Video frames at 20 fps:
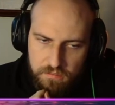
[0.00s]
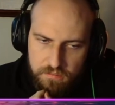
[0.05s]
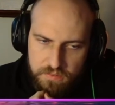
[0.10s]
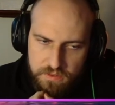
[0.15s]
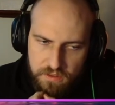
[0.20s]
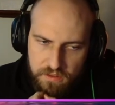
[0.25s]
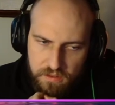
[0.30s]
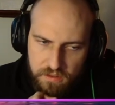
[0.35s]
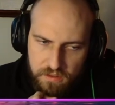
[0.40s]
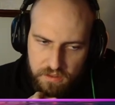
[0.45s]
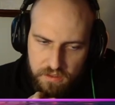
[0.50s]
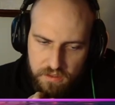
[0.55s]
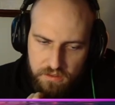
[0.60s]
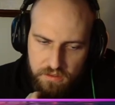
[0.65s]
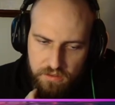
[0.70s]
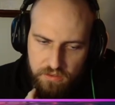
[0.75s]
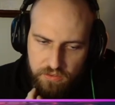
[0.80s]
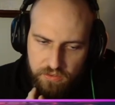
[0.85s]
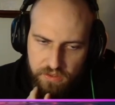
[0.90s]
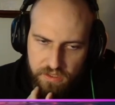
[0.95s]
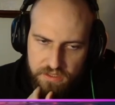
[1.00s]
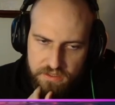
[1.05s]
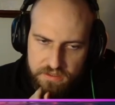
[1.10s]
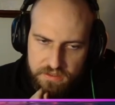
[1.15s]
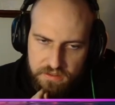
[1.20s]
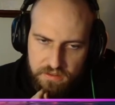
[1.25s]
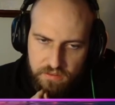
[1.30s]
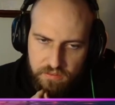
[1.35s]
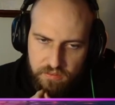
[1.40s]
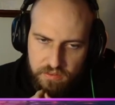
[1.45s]
So here I'll go knight
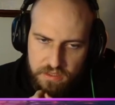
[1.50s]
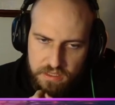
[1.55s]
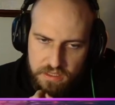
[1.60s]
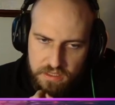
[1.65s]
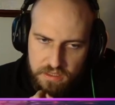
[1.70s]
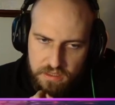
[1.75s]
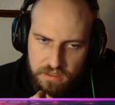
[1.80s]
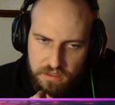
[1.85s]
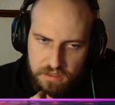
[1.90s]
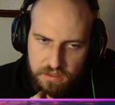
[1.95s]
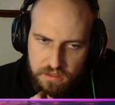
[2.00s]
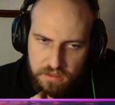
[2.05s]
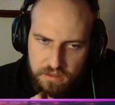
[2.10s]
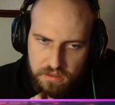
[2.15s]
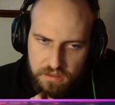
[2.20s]
C3.